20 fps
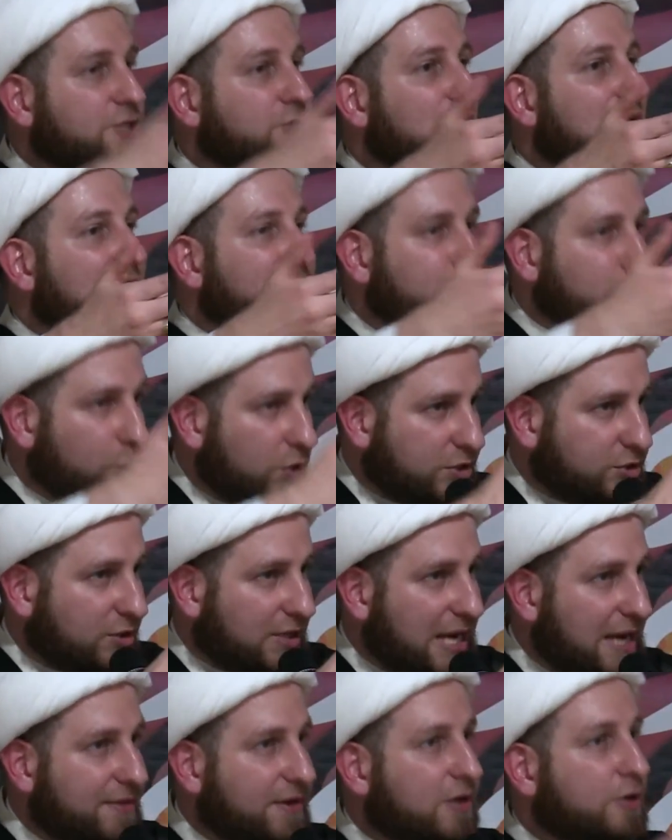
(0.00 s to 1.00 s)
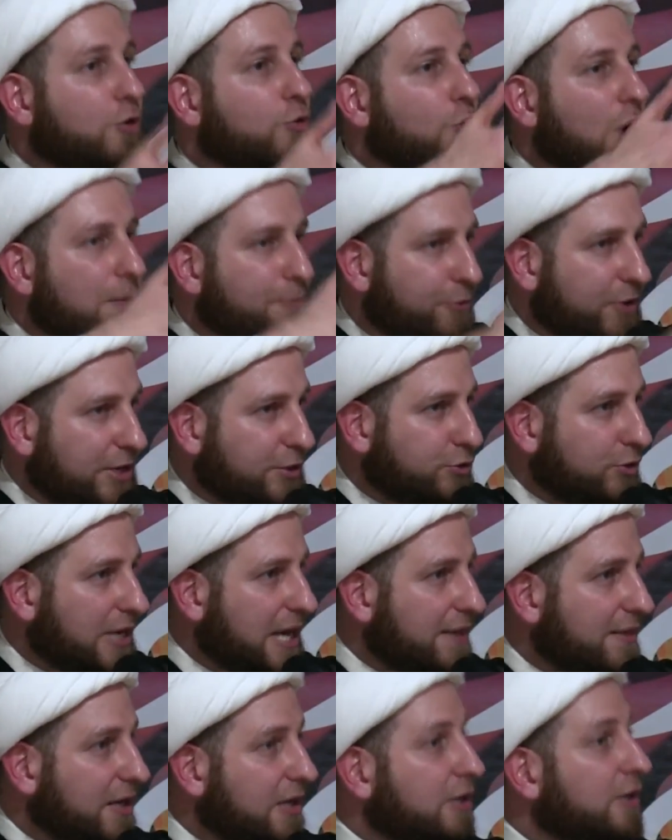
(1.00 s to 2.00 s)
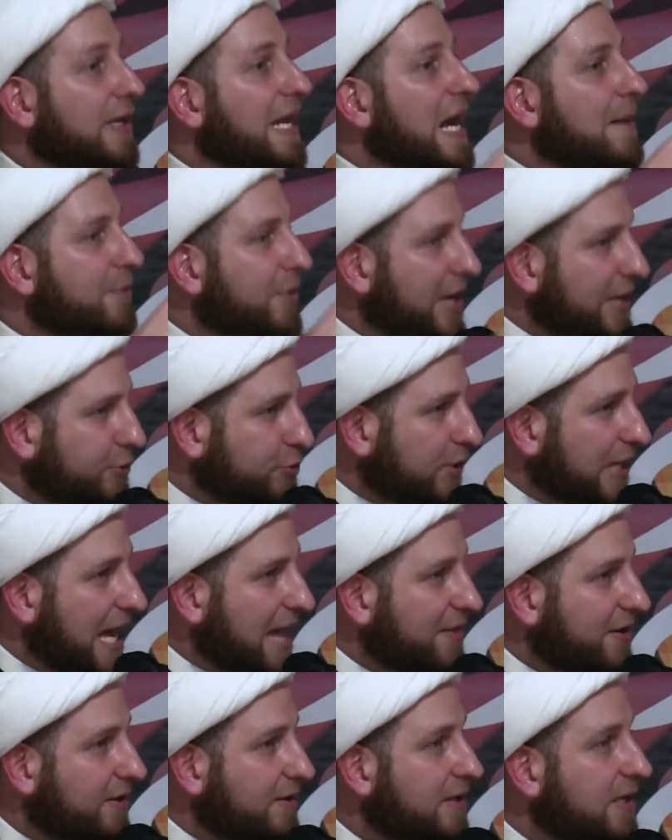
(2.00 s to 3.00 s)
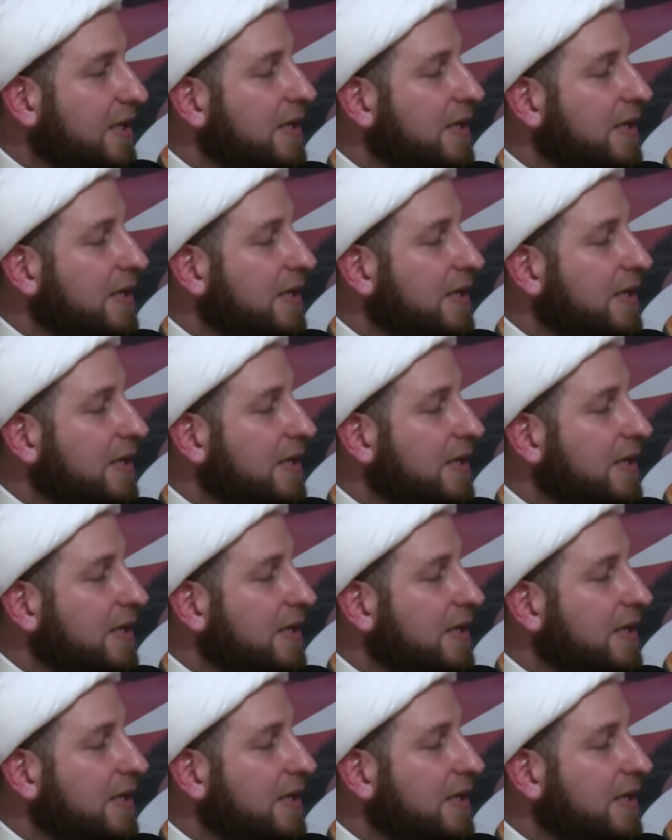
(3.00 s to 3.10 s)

You have to work together, cooperate together, collaborate together